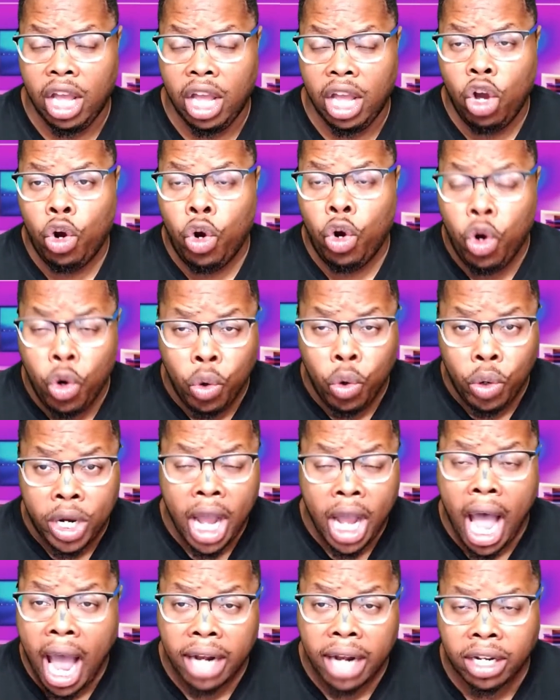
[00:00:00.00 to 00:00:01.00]
who
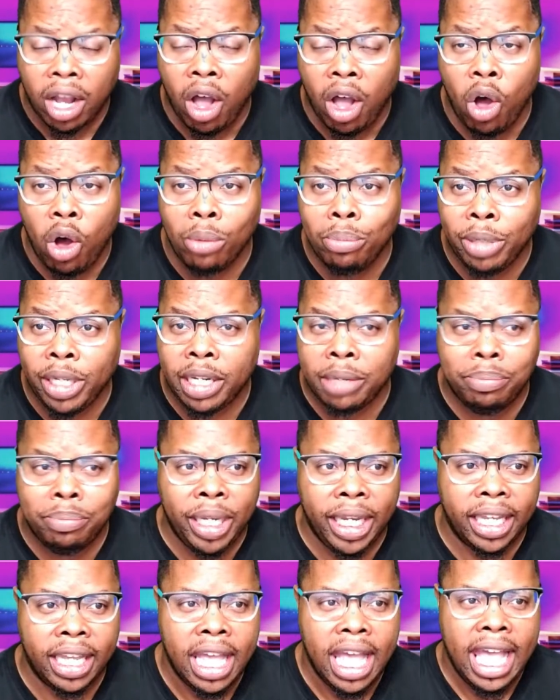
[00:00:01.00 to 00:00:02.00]
God called me to
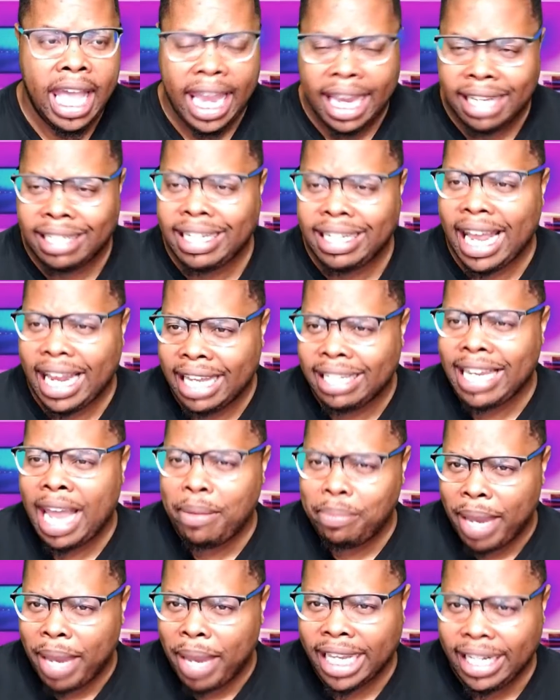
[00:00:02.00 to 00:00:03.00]
be. Is that is that
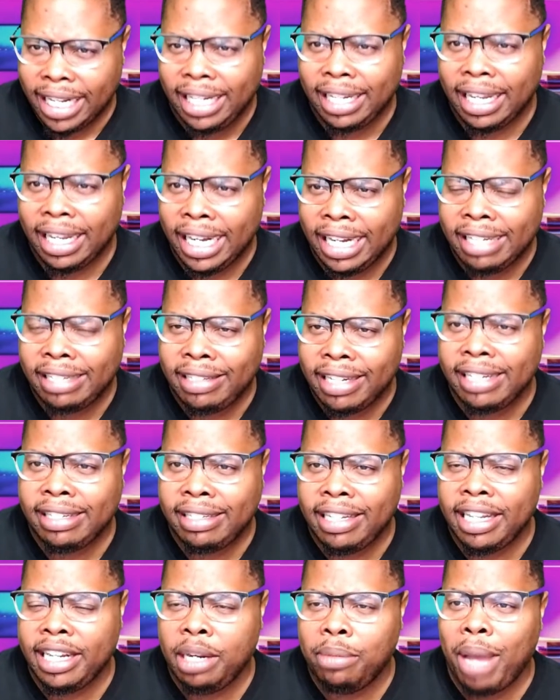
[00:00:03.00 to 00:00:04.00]
making any, any sense to
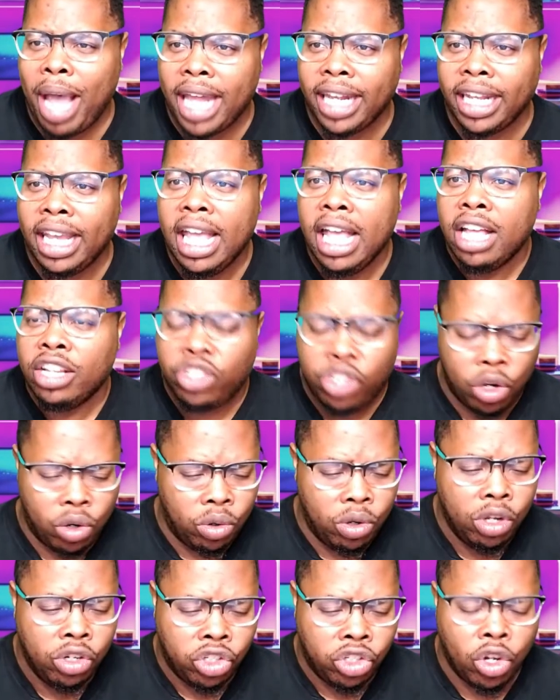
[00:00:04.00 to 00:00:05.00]
anybody?
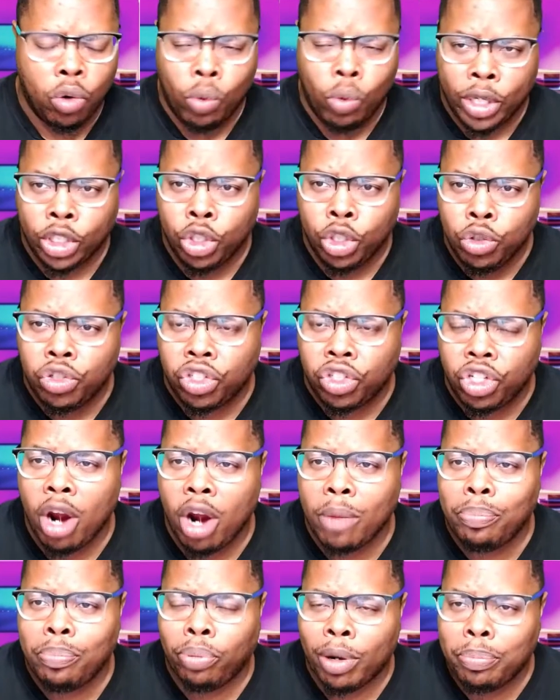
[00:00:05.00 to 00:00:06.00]
So so when you
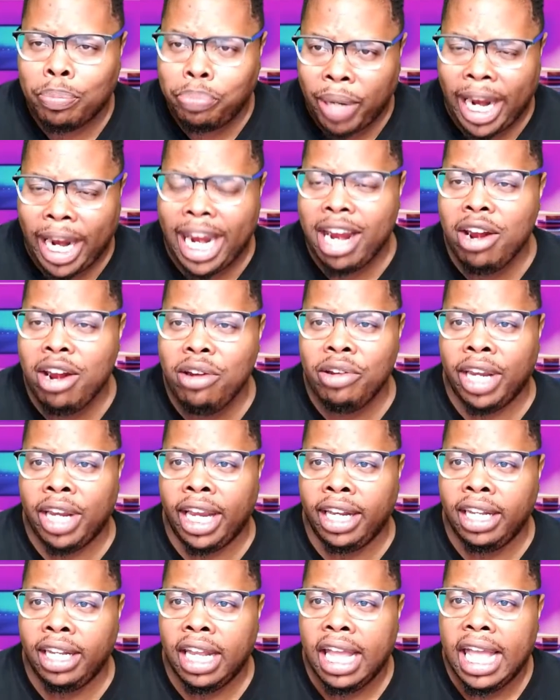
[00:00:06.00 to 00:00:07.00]
start
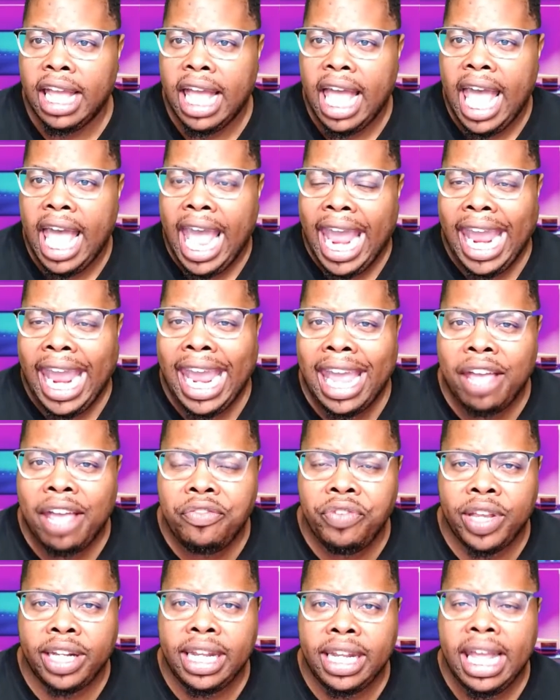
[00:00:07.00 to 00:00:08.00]
preparing
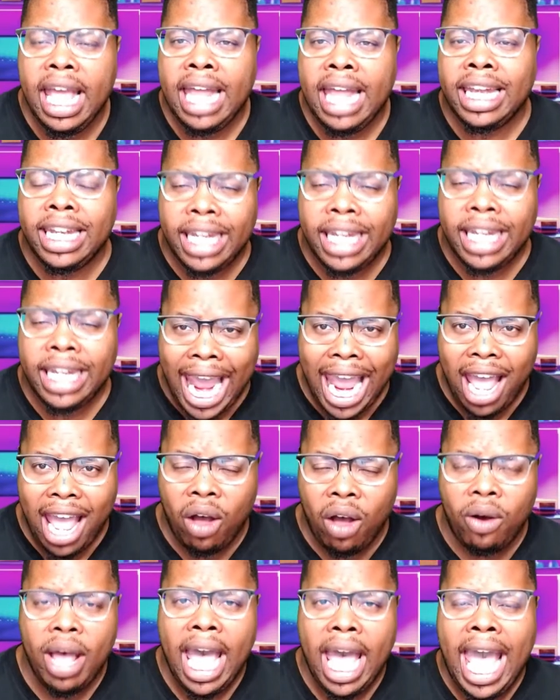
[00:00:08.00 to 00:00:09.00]
heaven
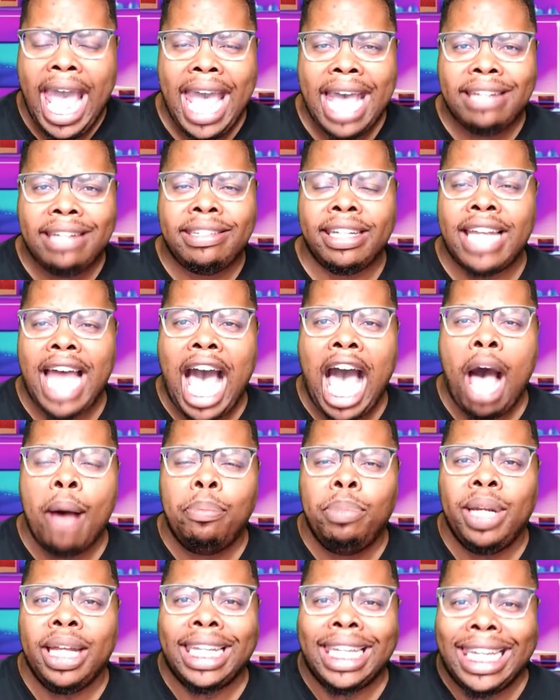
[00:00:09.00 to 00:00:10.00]
now has an
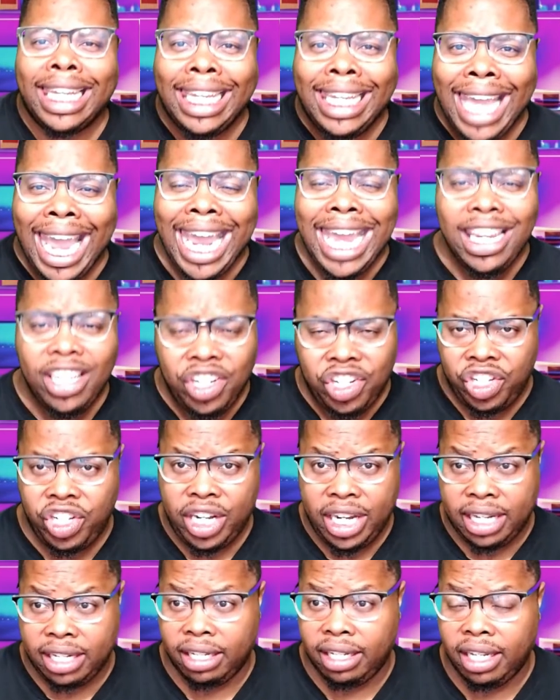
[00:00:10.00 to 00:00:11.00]

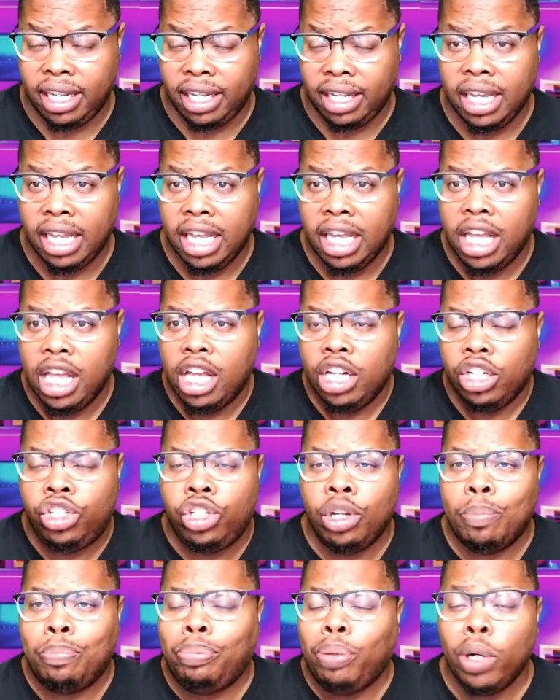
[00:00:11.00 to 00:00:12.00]
obligation to
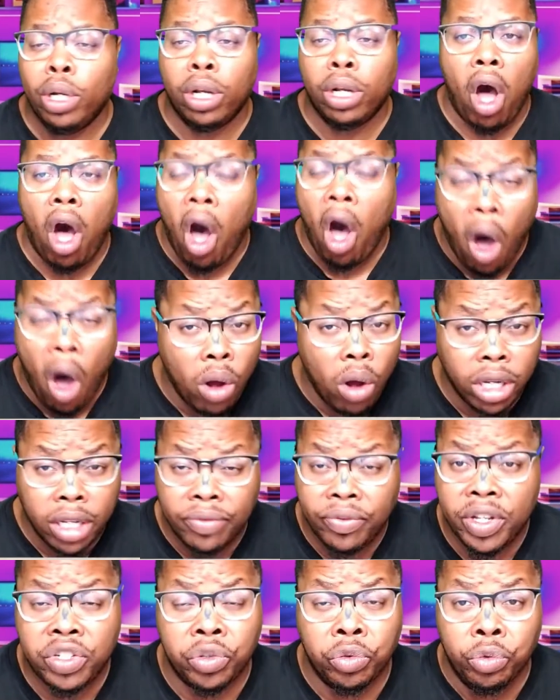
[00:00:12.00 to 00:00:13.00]
put all of
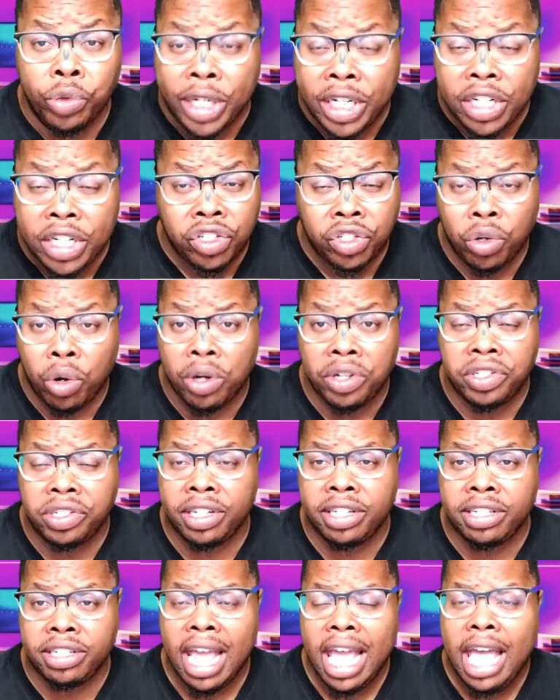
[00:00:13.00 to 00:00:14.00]
its
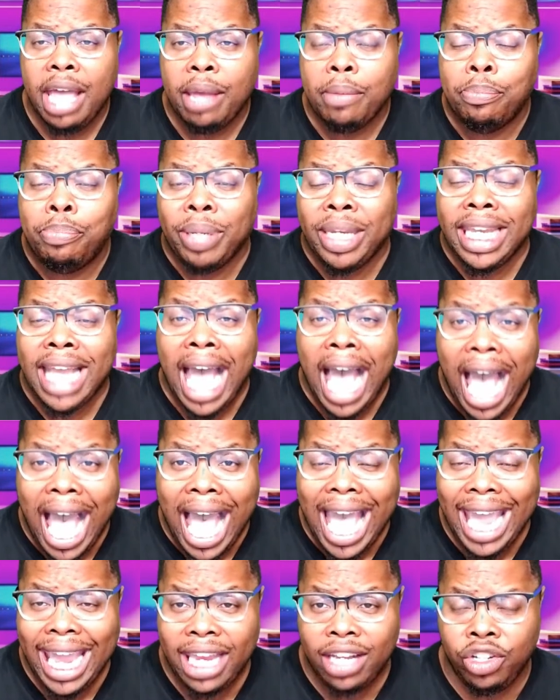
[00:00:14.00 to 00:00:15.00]
resources
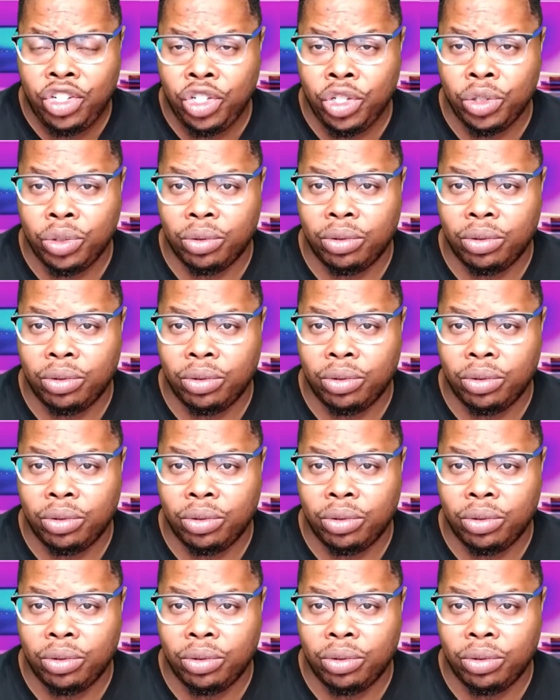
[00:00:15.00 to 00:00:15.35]
behind you